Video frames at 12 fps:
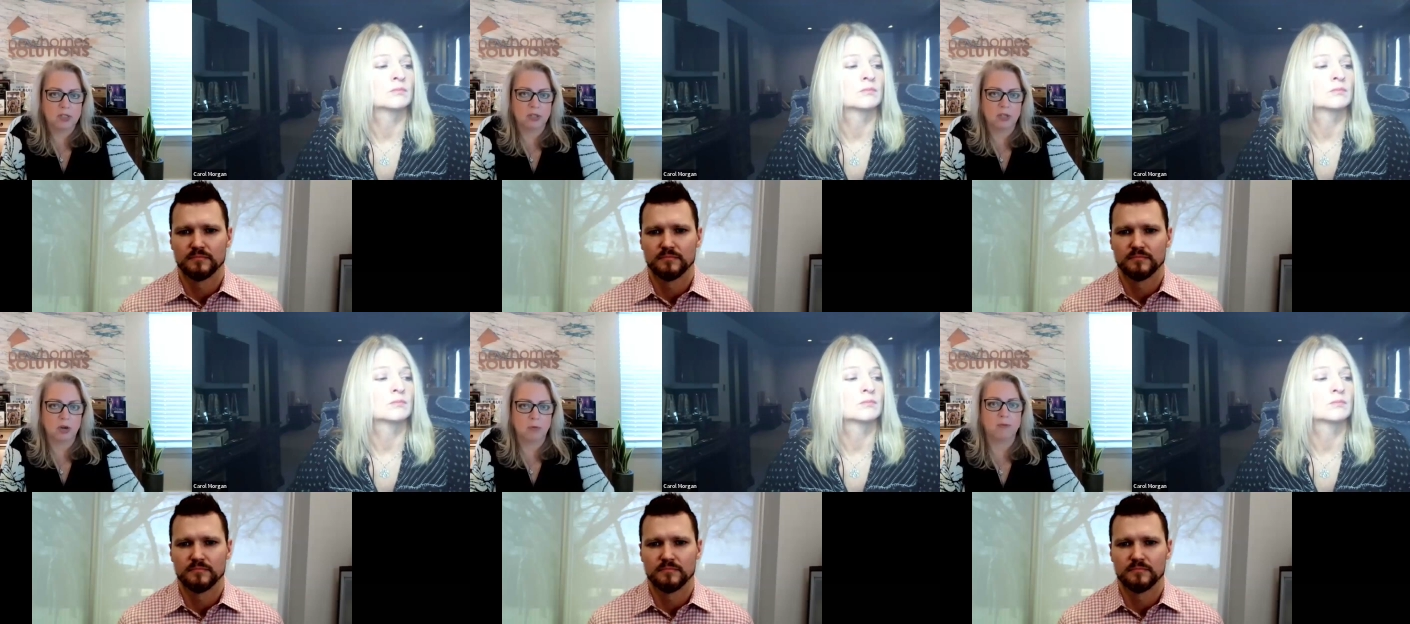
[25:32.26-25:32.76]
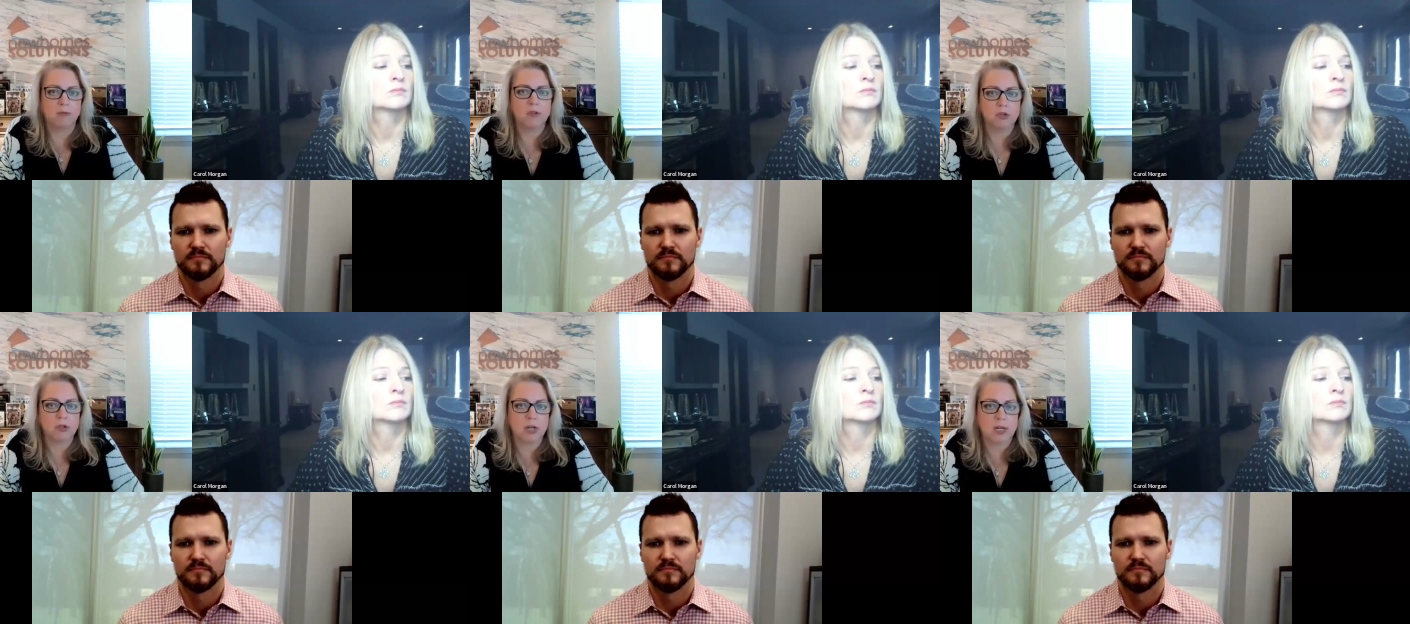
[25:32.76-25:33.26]
Speaker 1: move into the
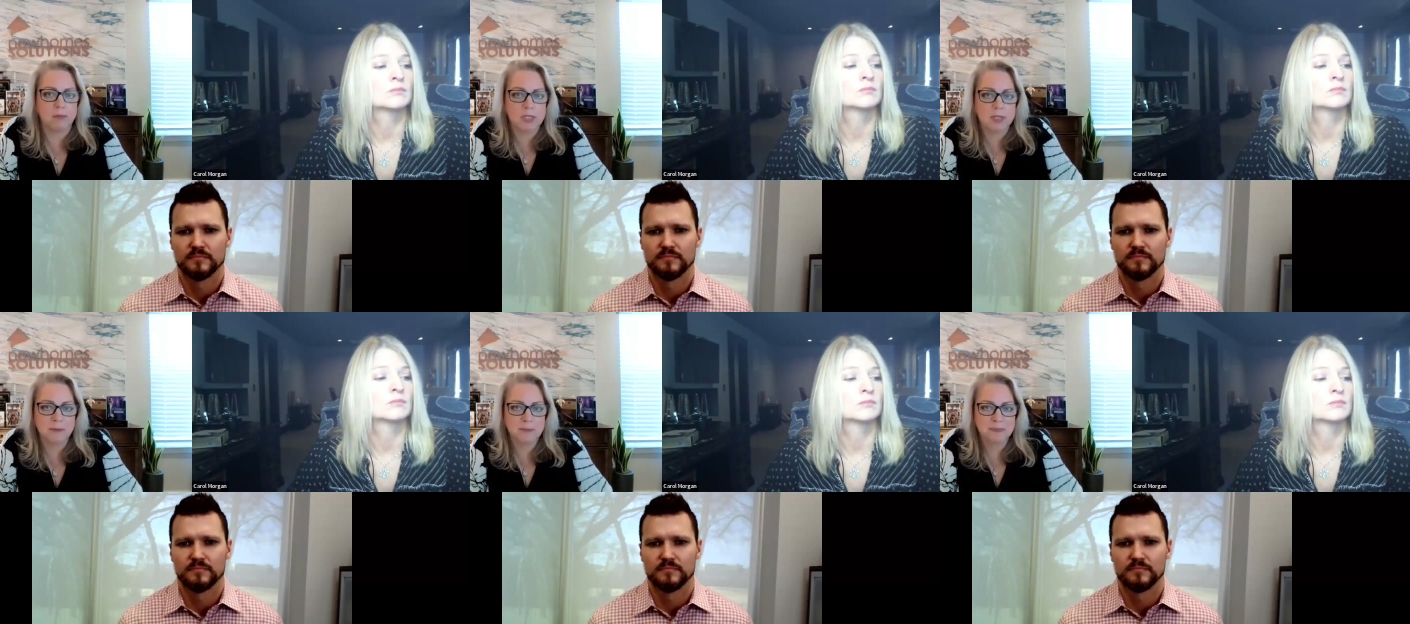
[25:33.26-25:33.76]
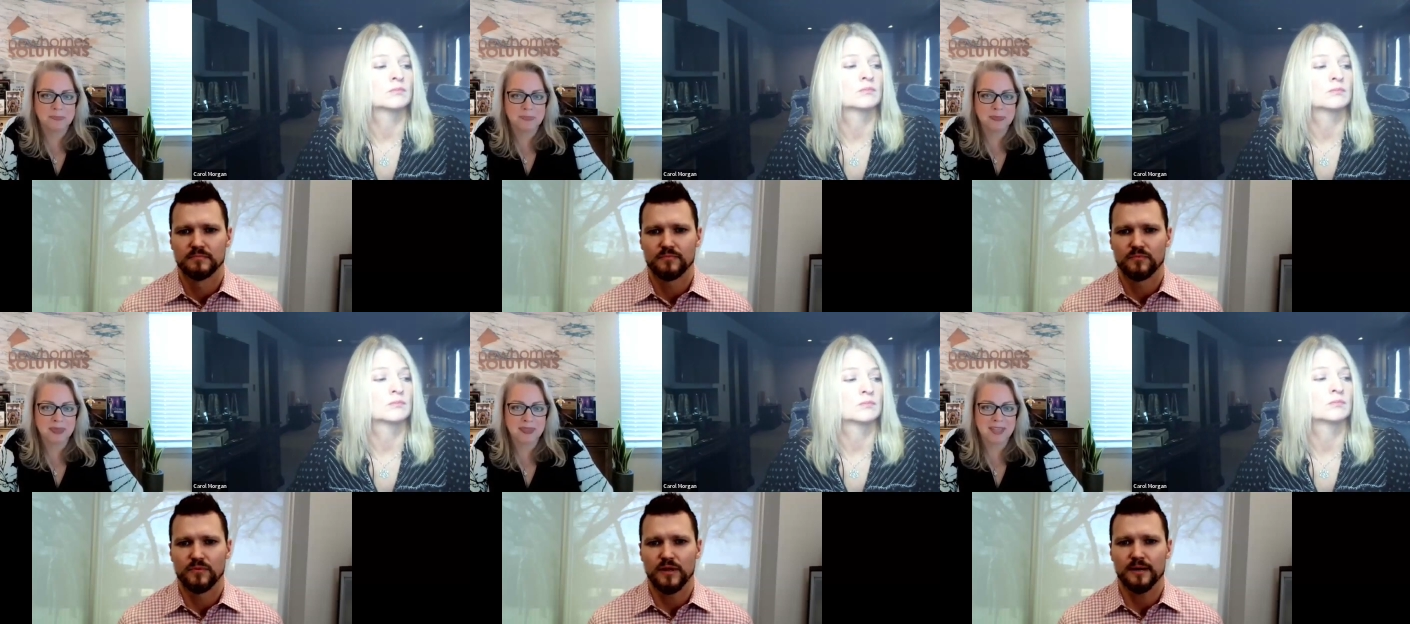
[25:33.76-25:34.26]
home of their dreams
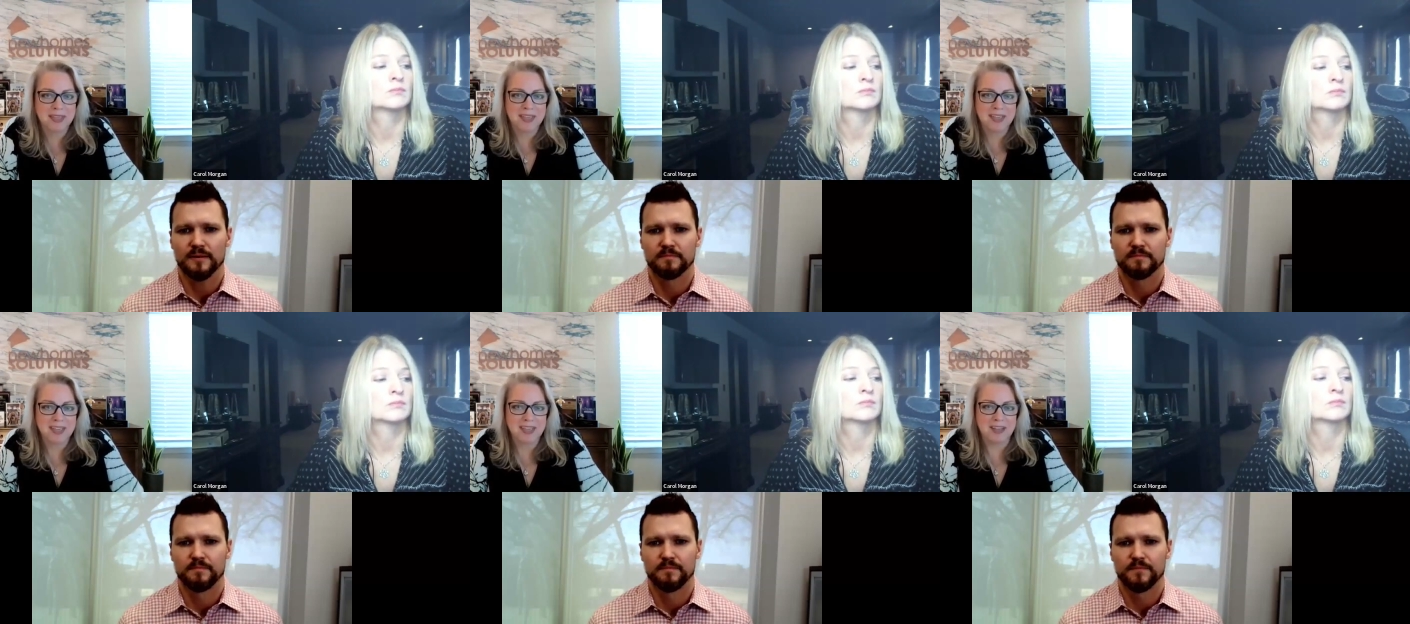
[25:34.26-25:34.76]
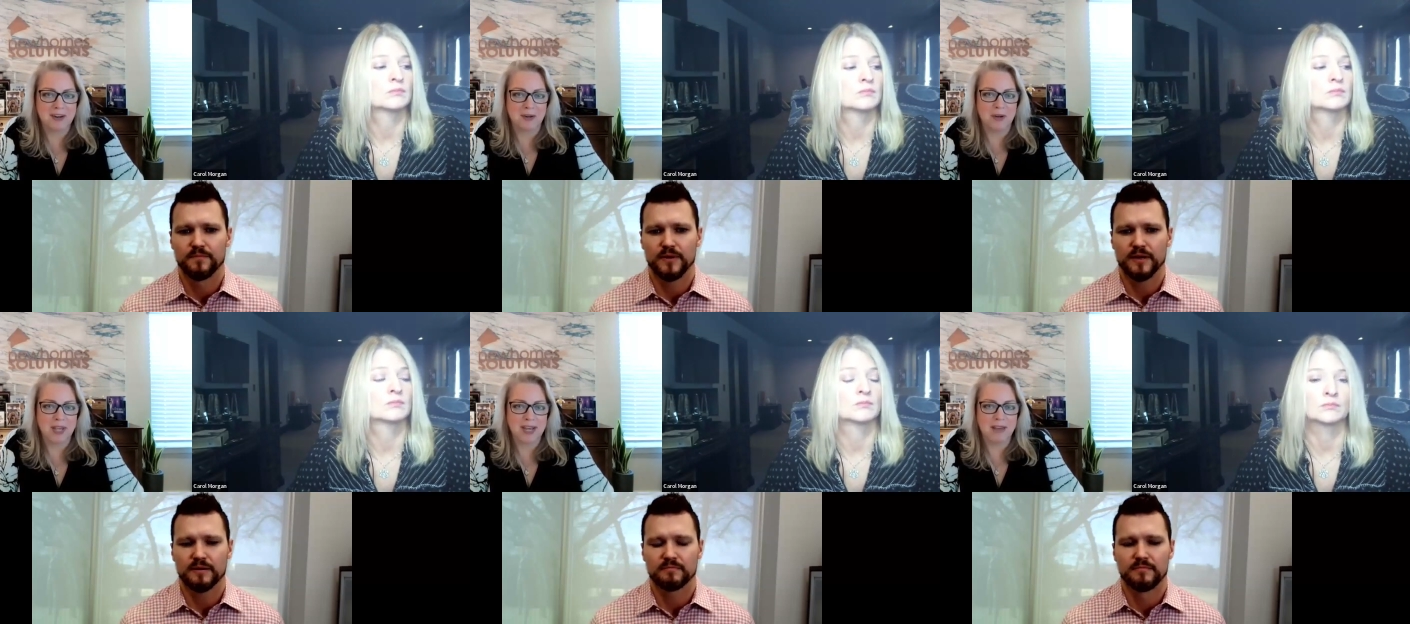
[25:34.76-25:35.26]
yeah
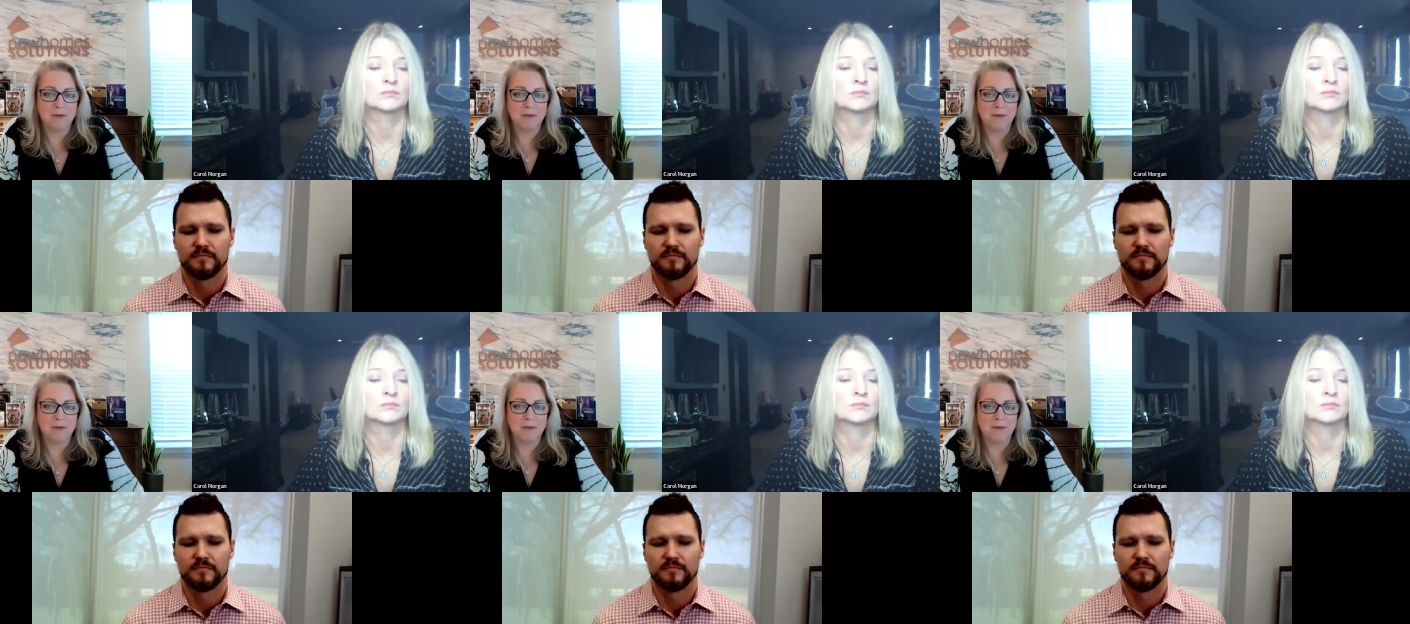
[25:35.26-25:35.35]
you yeah.